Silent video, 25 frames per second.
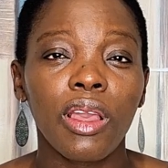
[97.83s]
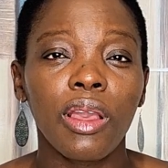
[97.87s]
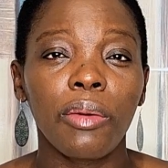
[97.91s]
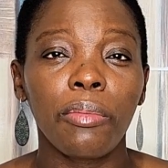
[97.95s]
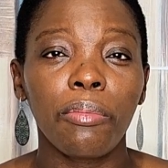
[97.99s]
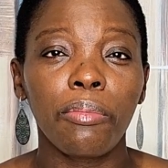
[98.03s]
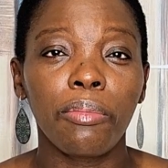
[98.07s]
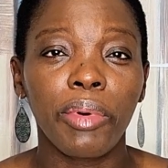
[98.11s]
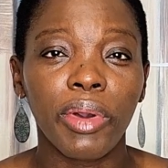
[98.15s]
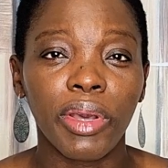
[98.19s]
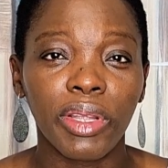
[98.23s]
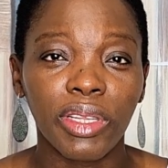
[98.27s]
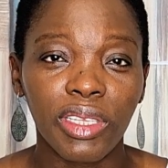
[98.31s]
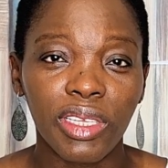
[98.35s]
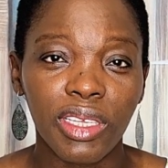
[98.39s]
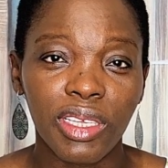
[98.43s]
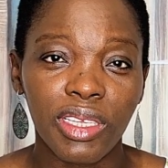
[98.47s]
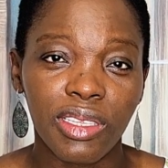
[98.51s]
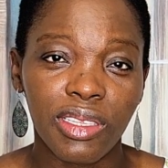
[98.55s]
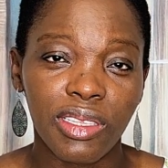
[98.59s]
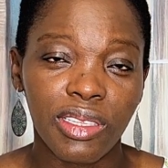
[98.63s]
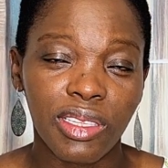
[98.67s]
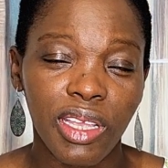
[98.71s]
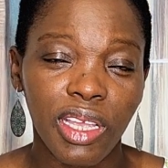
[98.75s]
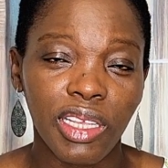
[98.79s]
But
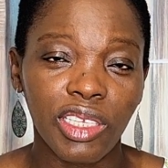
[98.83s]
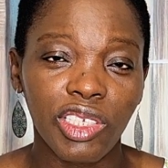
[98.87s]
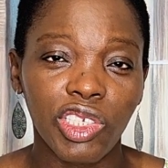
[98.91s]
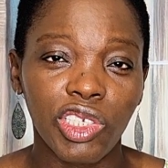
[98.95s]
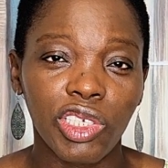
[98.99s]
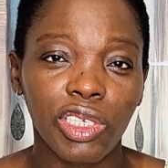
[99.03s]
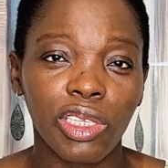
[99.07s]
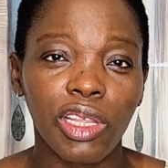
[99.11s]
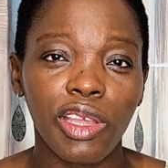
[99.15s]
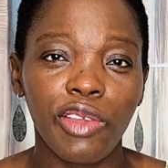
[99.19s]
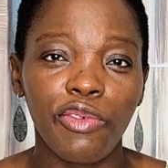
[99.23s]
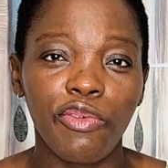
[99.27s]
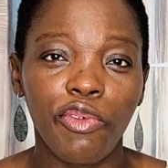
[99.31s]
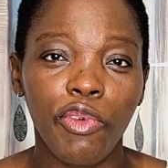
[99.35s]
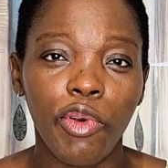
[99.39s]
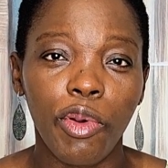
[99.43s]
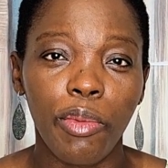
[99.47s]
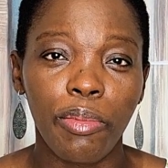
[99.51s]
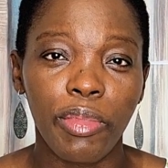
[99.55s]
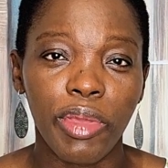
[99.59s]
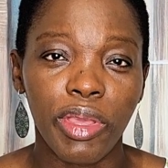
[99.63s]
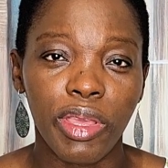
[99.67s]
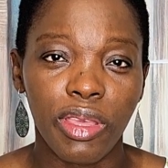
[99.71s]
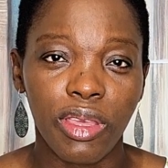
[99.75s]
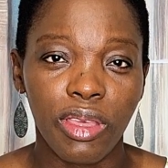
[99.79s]
essentially for
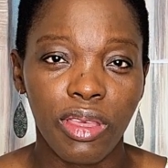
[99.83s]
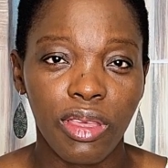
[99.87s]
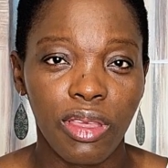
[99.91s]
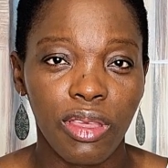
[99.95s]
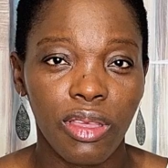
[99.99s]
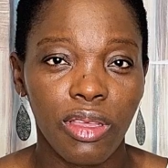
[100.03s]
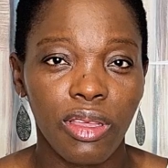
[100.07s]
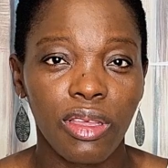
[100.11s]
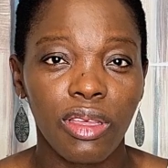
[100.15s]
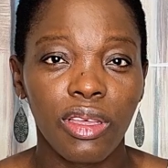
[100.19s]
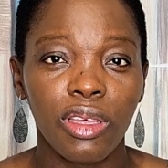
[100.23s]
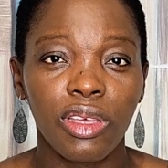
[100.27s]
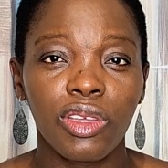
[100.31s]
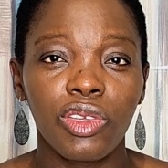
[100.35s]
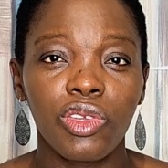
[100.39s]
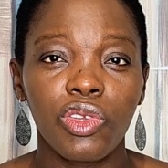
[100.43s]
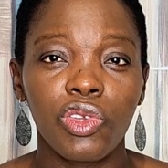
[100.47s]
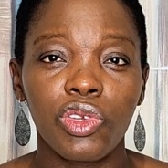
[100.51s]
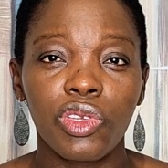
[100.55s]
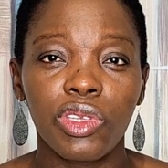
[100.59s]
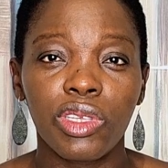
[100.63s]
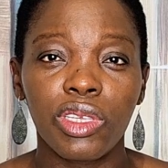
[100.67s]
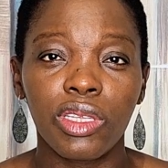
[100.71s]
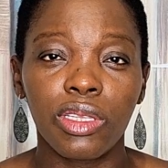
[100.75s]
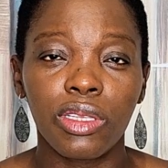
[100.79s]
me,
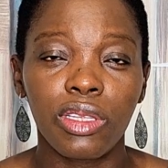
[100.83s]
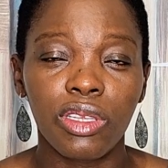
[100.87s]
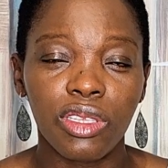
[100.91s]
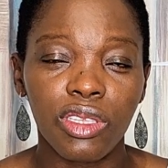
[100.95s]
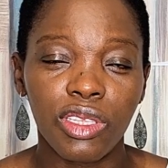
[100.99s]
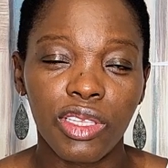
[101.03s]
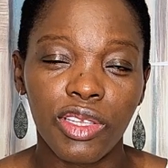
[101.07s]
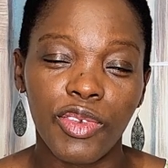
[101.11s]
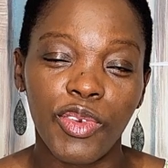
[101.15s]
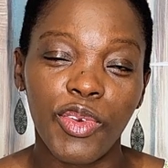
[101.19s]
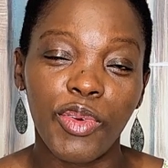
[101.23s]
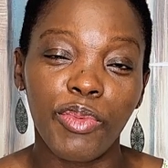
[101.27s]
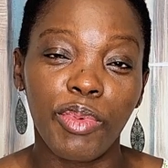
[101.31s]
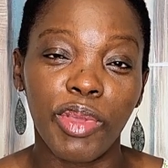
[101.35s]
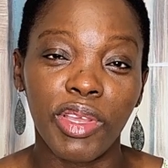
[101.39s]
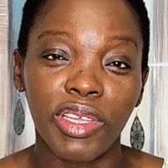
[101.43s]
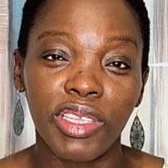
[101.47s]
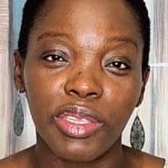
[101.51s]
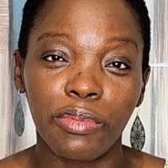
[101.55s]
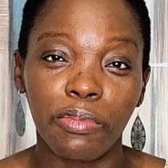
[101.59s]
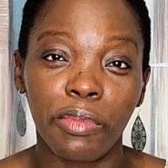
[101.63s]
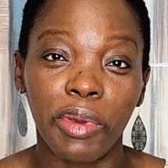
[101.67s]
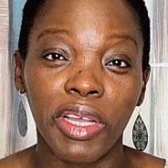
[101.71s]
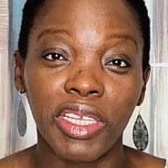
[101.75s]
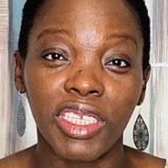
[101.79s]
using the
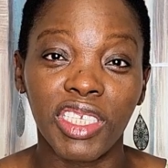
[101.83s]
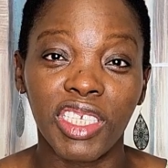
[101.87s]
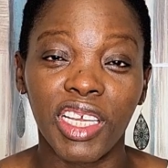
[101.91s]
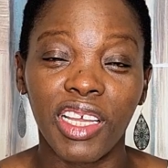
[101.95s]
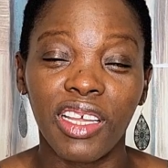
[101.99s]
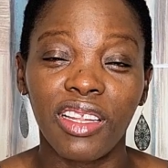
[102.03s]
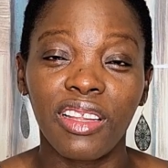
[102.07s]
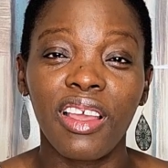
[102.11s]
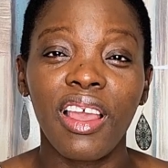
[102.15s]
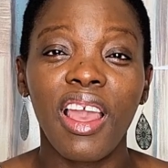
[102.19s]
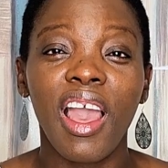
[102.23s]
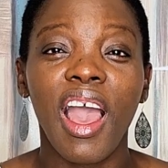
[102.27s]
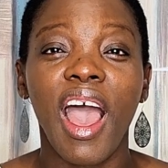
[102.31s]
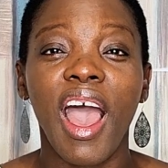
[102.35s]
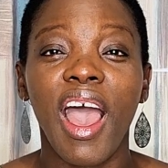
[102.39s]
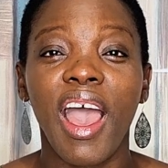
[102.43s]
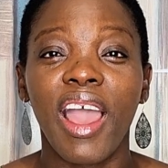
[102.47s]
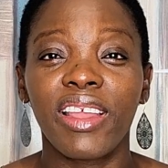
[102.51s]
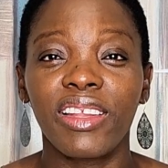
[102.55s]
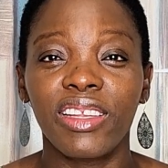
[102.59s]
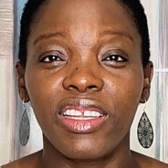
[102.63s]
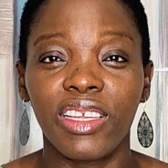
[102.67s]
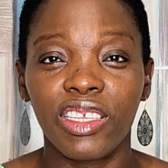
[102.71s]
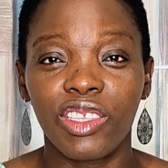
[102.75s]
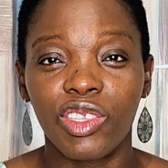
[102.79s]
zero-based budget, I
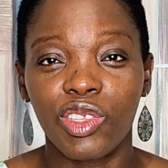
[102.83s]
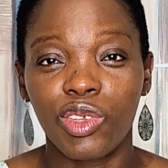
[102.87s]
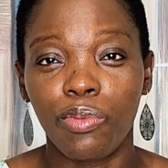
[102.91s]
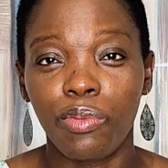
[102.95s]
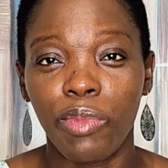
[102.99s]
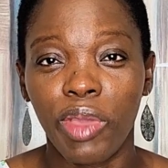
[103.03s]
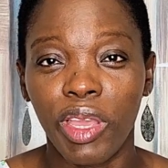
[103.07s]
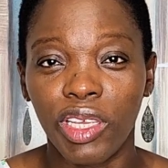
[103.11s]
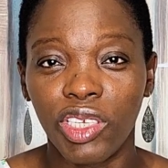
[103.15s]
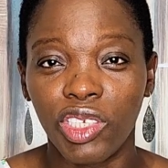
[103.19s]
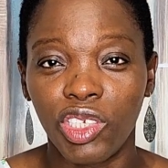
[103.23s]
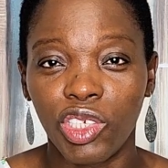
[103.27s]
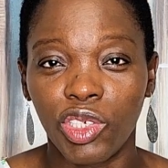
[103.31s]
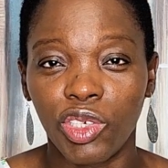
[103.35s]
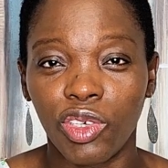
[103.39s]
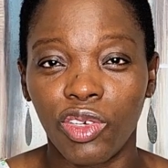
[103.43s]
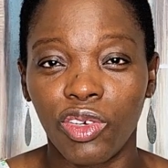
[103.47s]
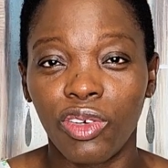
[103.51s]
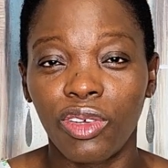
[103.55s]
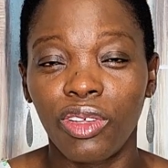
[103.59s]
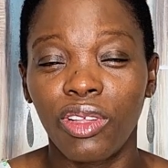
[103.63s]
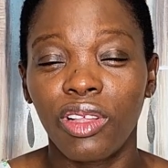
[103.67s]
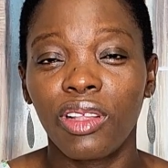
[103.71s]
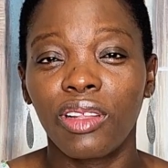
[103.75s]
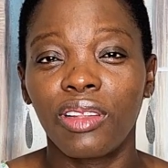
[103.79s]
need to make
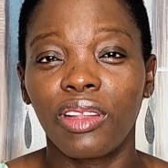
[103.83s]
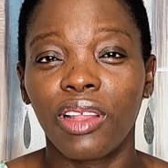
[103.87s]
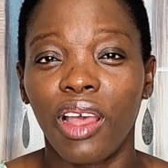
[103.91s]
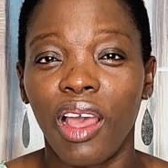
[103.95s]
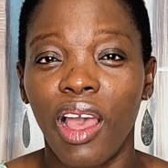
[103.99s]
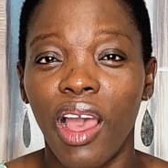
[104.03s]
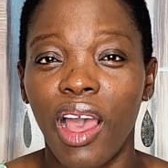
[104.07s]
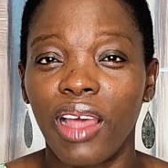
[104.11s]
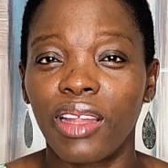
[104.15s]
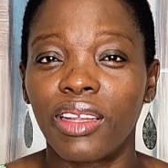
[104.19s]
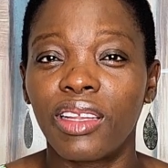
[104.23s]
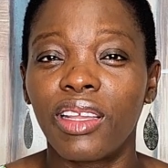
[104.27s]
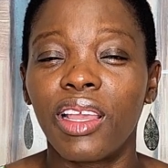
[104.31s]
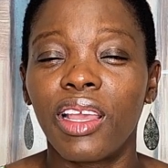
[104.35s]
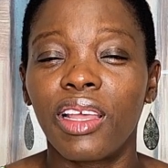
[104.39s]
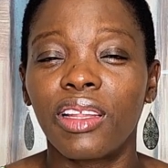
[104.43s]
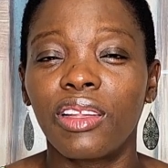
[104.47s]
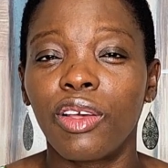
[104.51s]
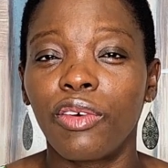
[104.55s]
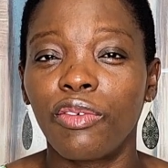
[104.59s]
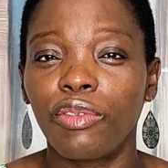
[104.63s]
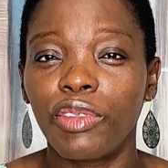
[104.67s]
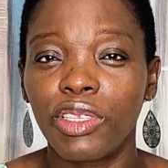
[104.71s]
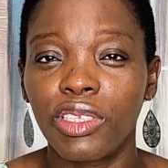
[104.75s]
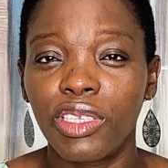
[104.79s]
sure that at the end
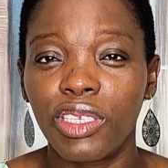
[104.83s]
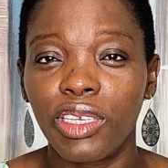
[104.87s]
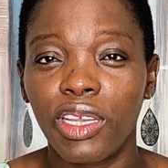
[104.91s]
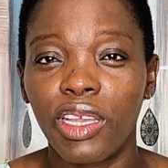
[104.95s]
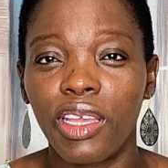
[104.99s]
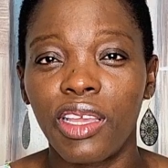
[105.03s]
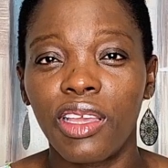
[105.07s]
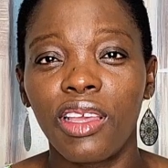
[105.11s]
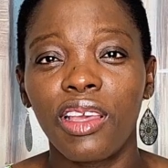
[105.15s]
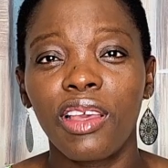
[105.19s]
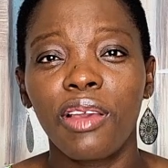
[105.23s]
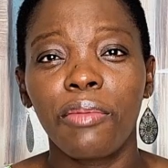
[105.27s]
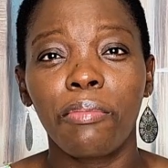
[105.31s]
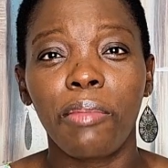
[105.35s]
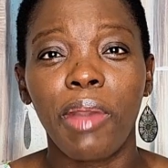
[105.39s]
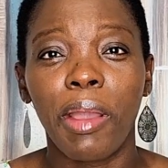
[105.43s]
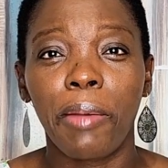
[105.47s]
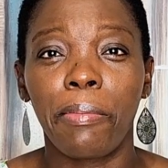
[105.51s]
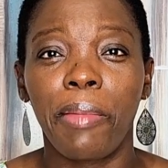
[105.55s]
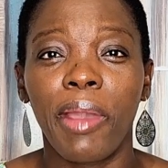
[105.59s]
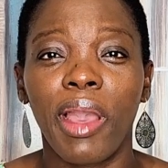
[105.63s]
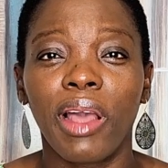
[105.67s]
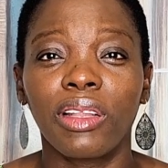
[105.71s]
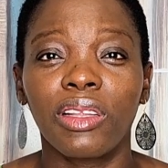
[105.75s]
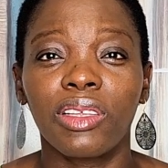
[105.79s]
of the day, my
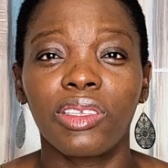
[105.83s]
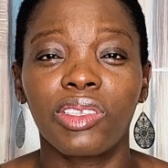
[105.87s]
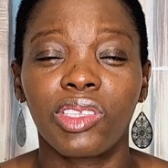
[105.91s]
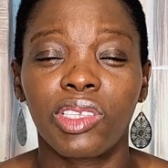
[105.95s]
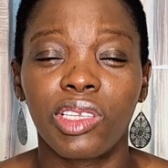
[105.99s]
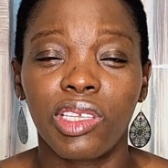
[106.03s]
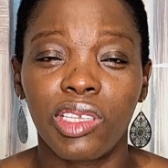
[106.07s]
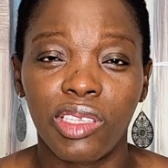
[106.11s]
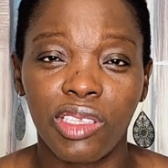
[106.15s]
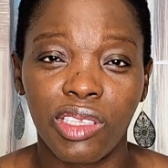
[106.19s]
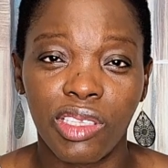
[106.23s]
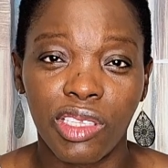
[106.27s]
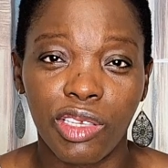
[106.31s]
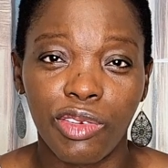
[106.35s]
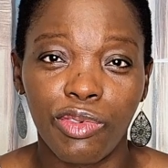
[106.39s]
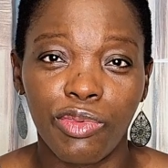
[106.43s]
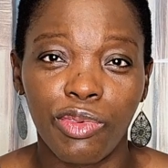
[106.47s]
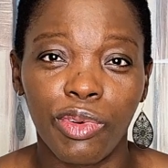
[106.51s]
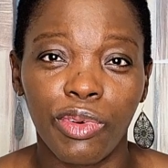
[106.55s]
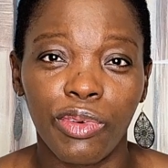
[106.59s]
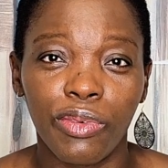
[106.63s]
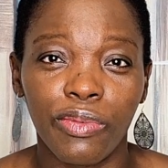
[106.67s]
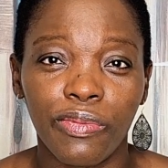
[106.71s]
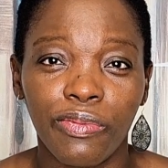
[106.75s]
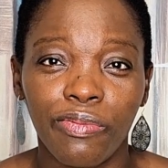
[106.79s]
balance is
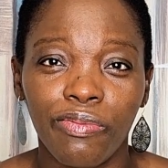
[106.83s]
zero.